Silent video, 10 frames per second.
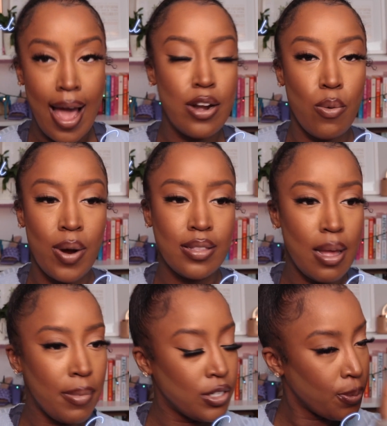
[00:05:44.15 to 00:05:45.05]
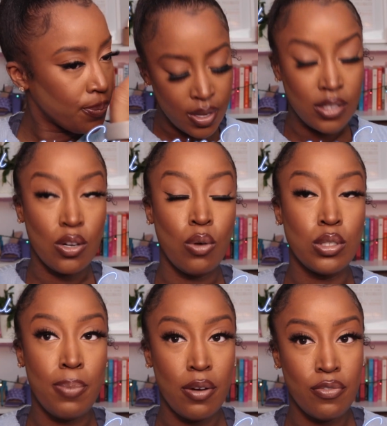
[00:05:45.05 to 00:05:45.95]
I don't wear it that much. It's an eau
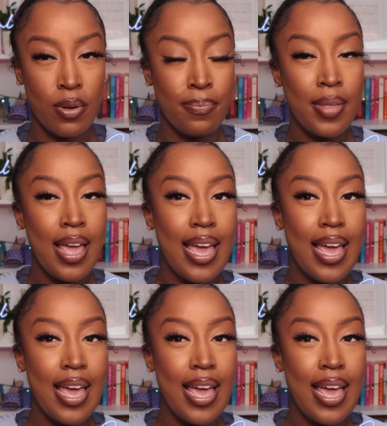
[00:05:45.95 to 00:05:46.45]
de parfum.